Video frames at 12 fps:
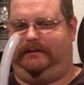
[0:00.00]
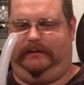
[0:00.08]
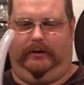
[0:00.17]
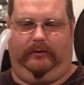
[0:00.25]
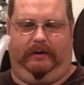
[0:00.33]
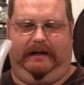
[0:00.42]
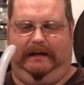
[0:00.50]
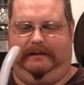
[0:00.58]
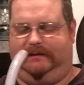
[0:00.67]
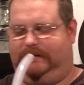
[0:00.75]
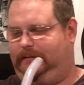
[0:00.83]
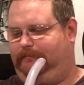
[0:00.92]
no
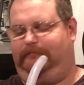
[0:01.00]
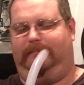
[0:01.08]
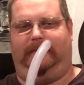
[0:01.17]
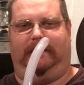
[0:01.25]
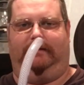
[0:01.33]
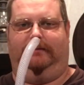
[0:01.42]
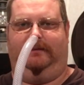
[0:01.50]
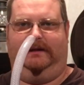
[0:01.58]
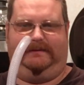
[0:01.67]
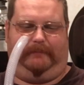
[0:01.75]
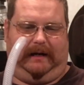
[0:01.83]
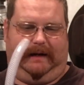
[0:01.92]
reeds in
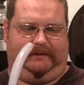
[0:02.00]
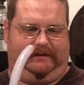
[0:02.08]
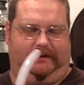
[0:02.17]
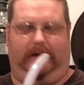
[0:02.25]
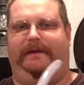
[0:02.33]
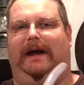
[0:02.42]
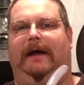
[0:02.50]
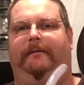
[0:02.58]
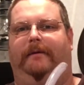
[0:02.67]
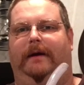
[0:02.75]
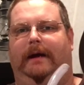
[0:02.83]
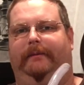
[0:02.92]
these pipes. It's all
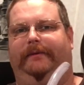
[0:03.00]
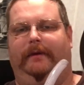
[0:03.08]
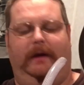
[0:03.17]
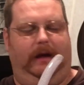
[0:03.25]
diaphragms.